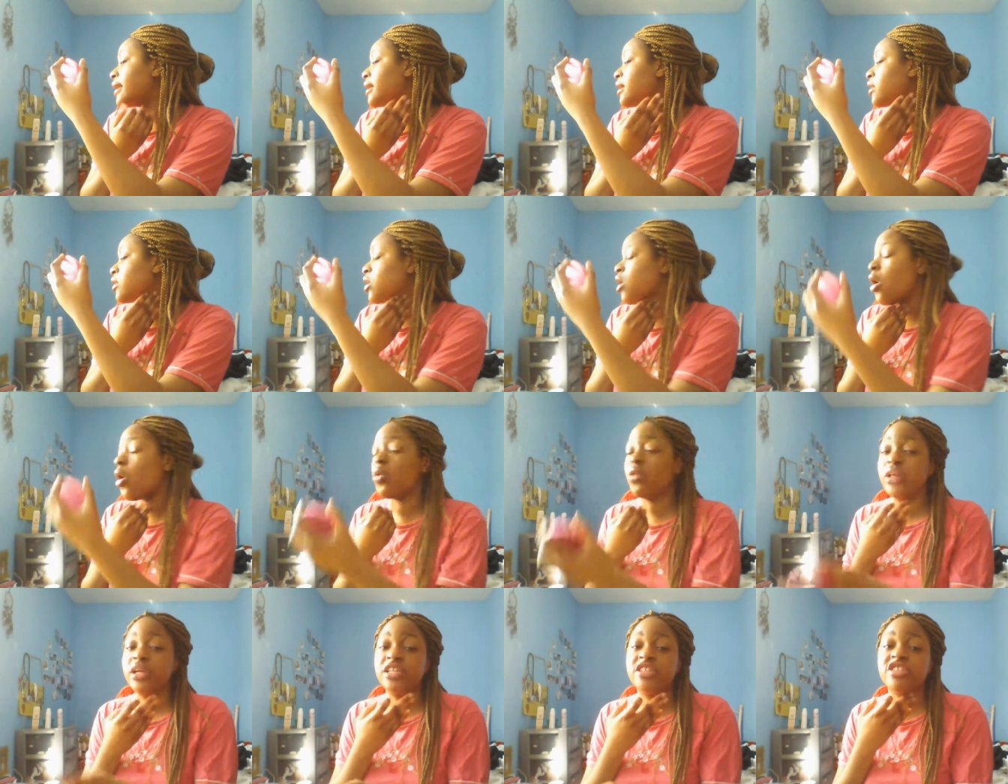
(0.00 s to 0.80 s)
My
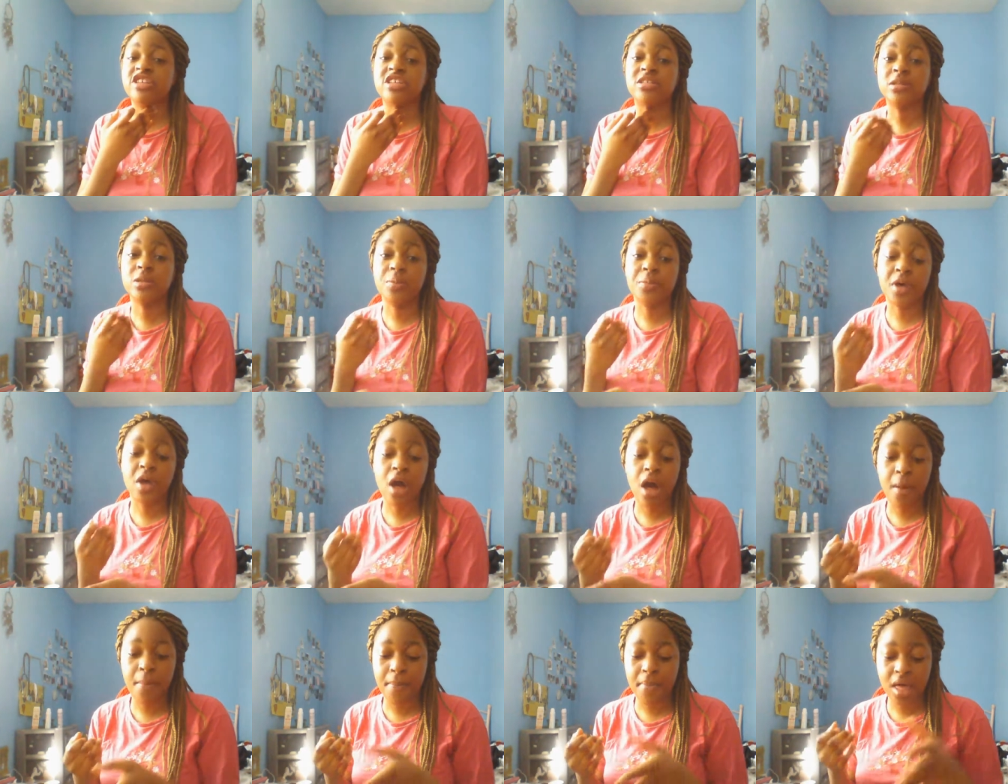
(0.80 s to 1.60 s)
goal is
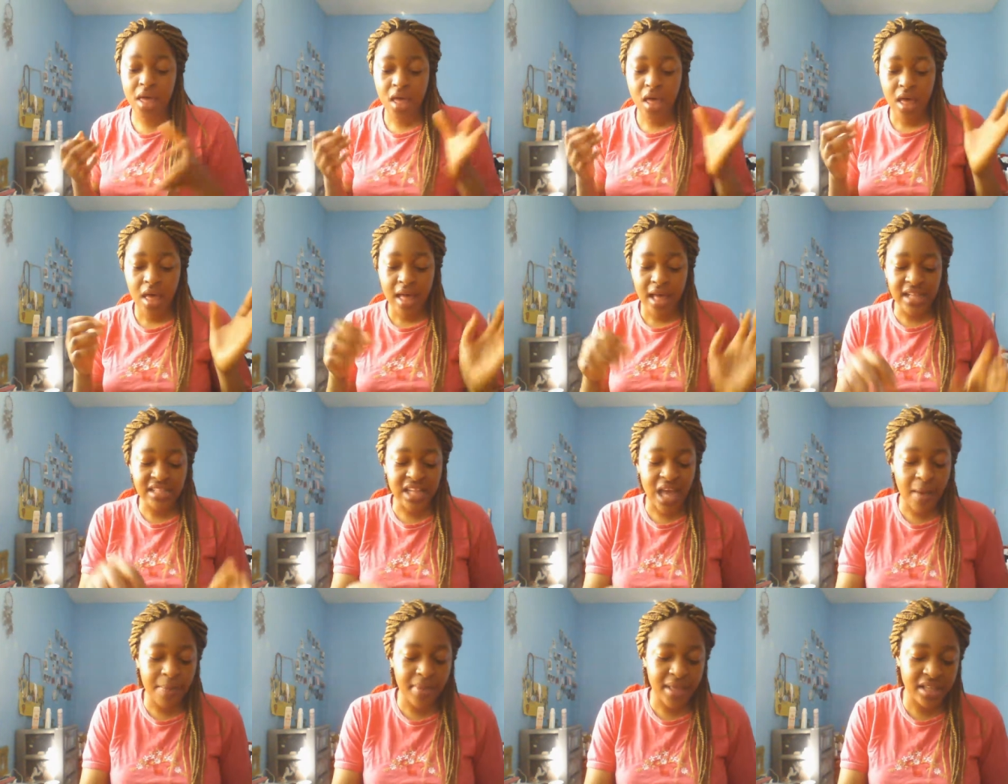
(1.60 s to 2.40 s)
just to become
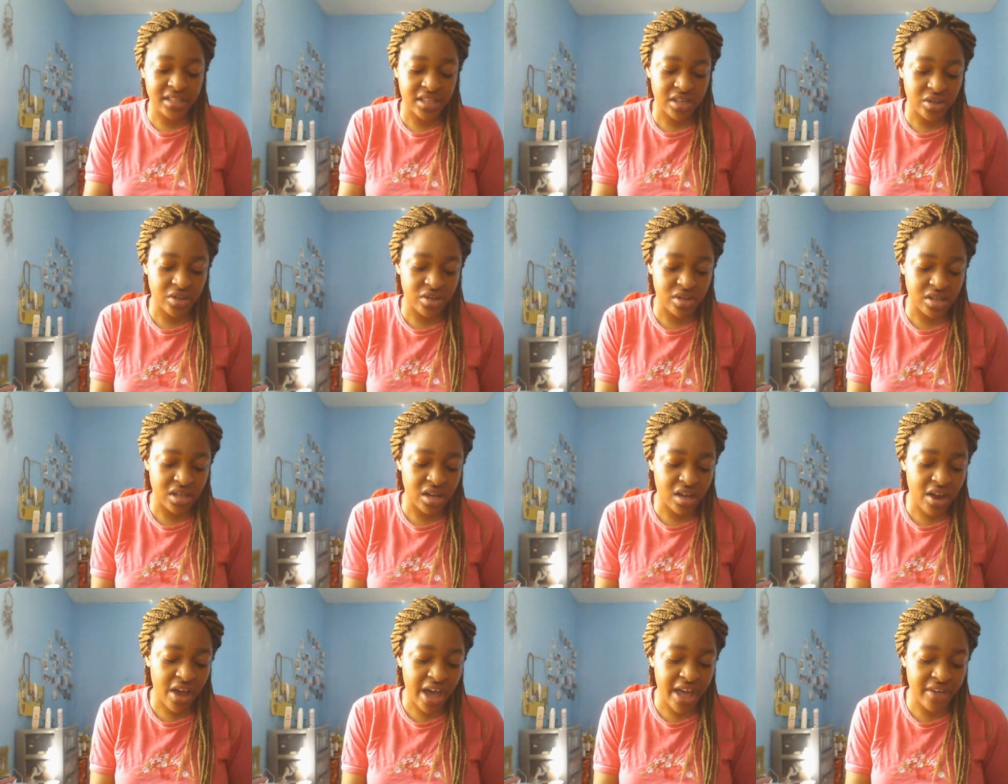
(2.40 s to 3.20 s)
as happy
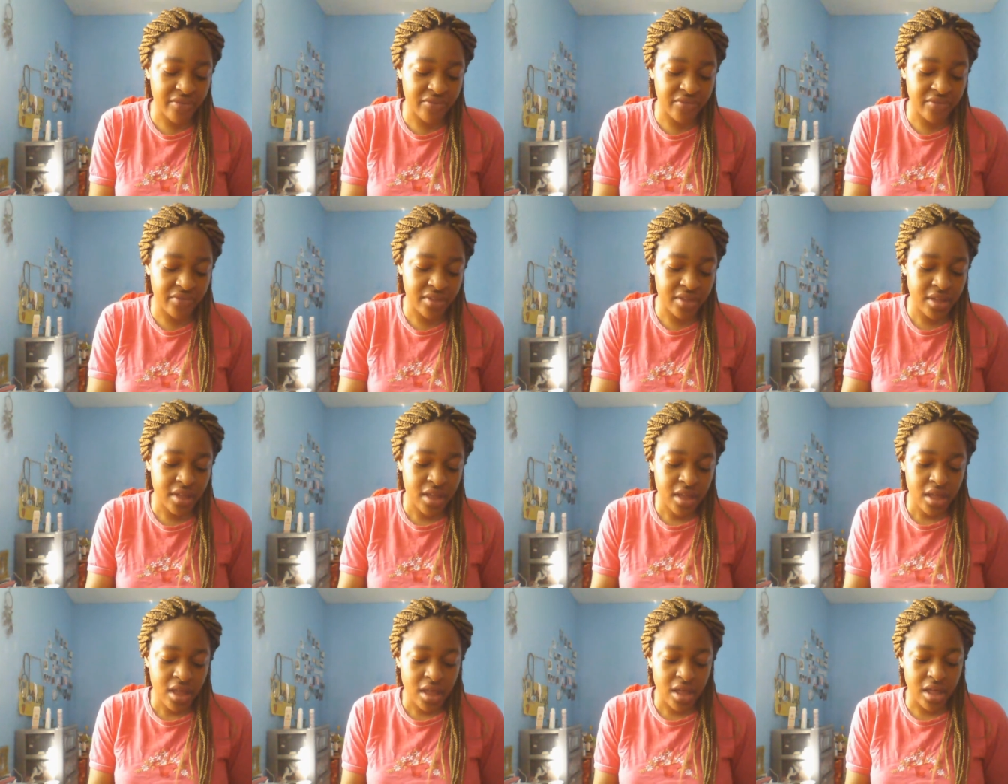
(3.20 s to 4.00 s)
as I could in life.
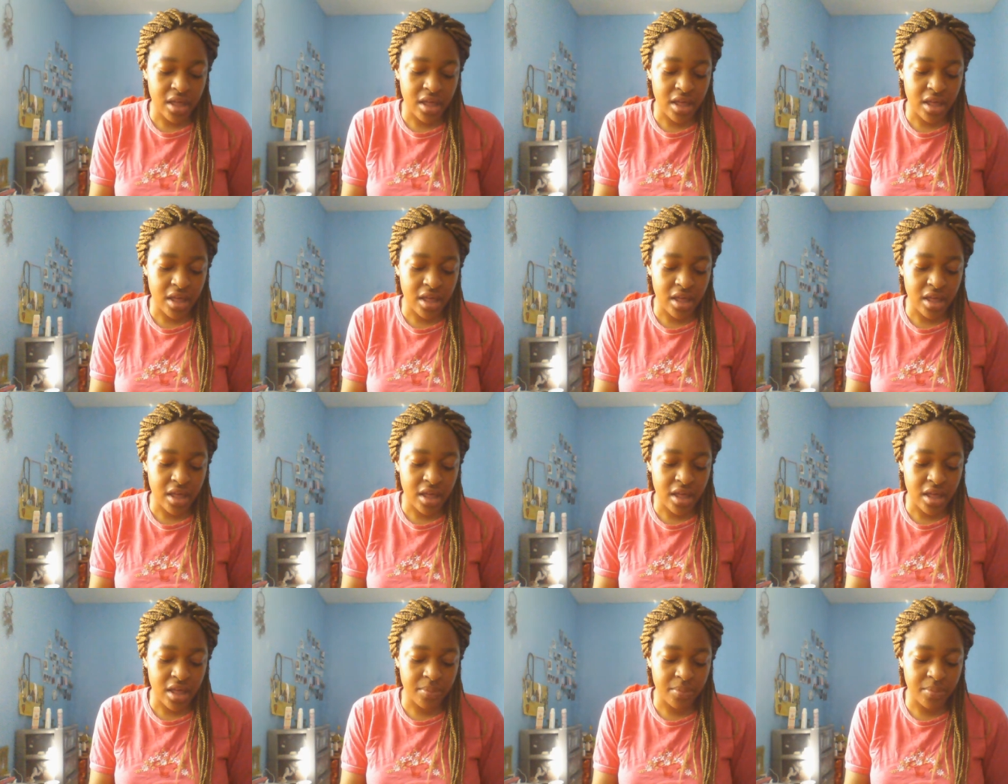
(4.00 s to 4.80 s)

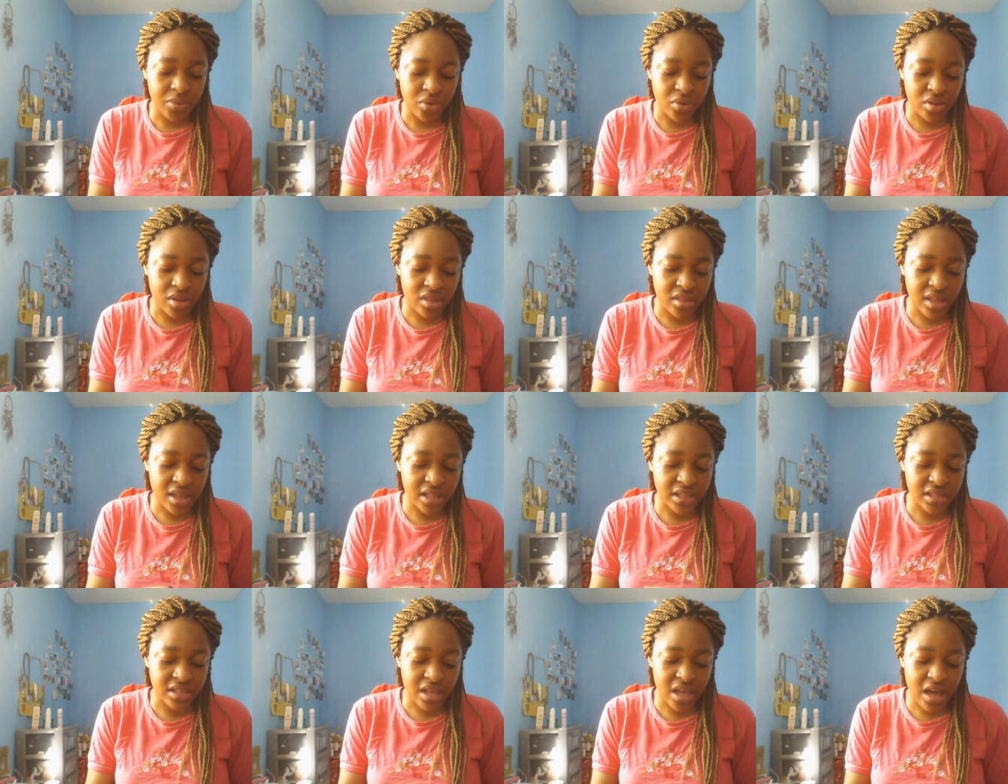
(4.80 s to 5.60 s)
Um, do the things
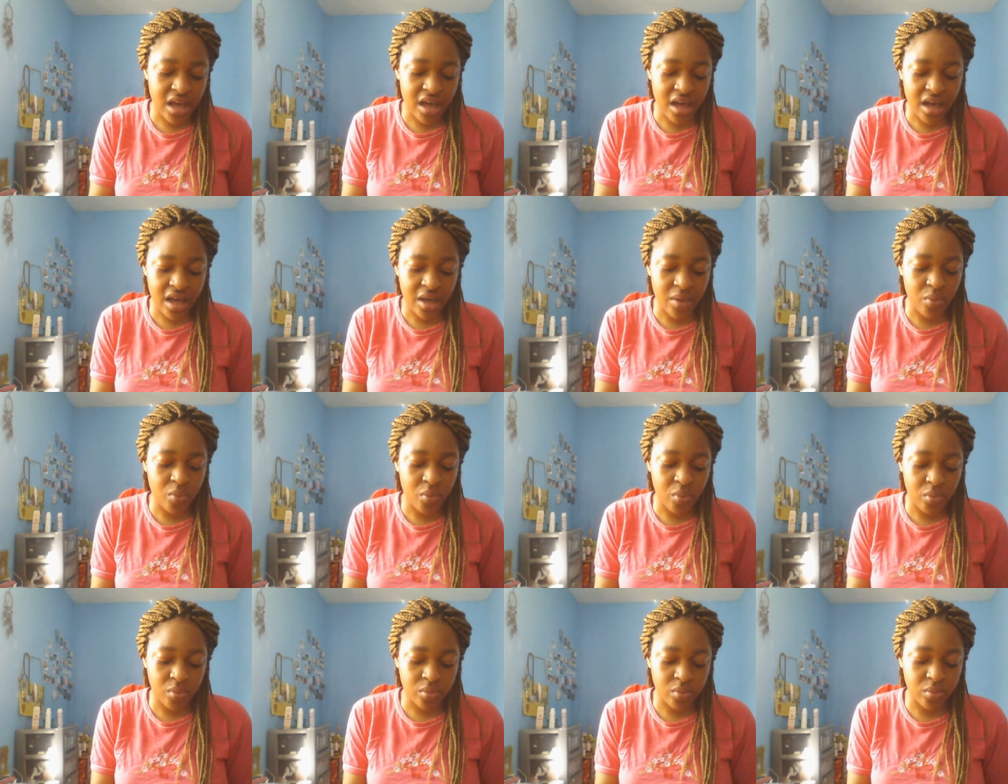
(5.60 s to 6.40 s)
that I
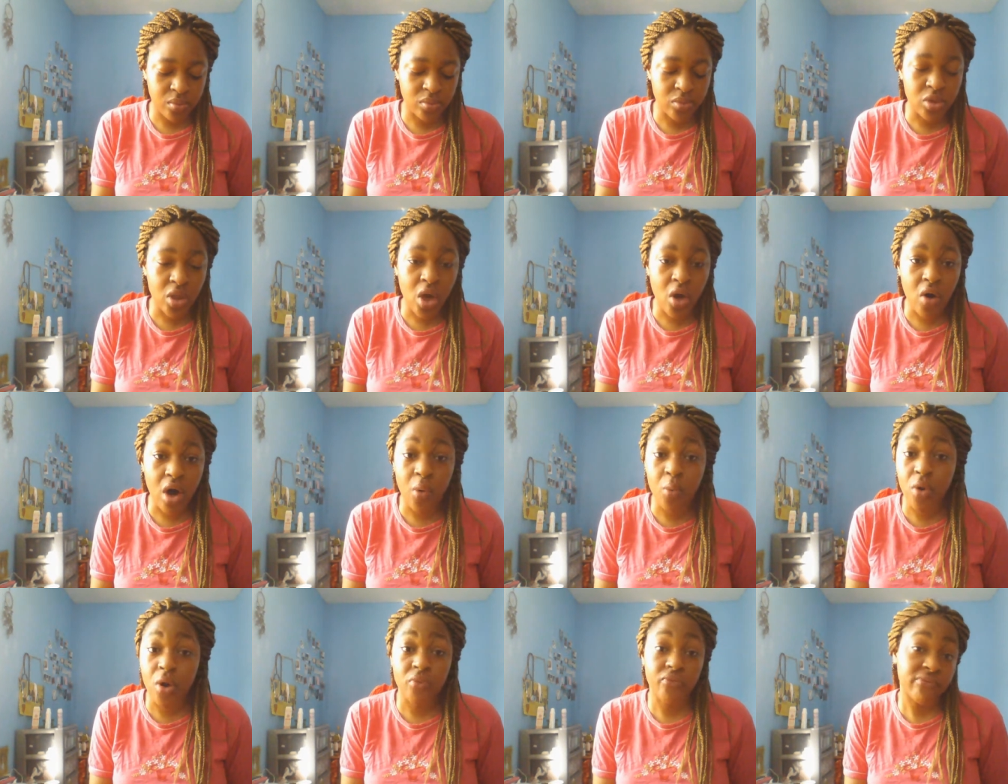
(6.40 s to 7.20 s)
know I
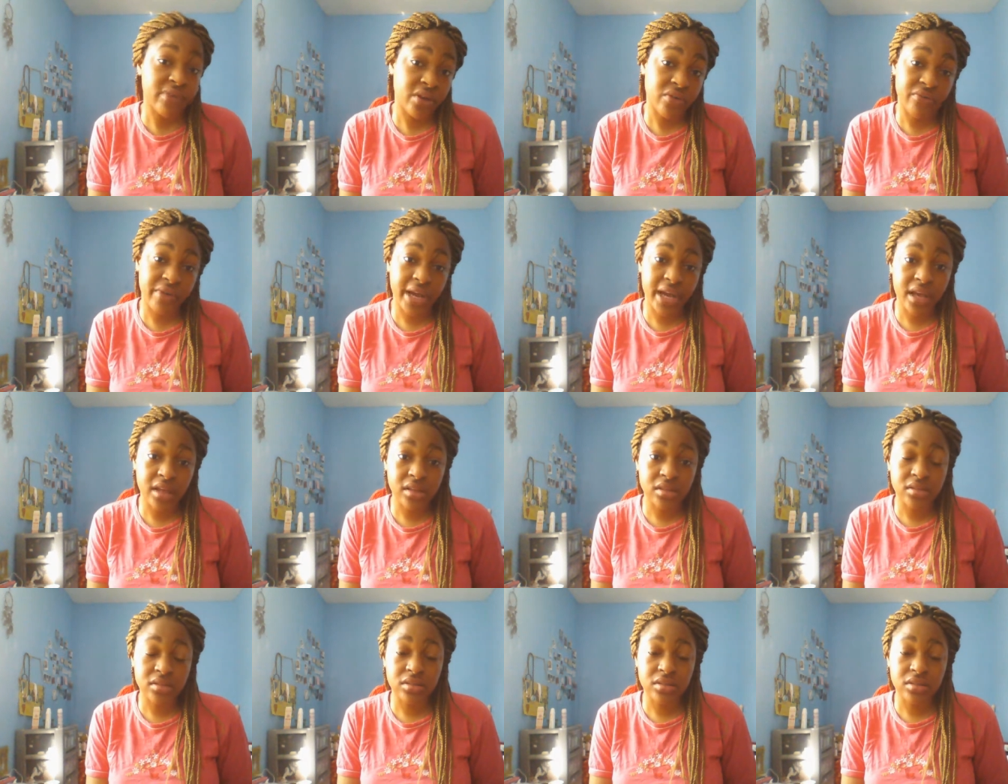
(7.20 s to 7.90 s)
won't regret.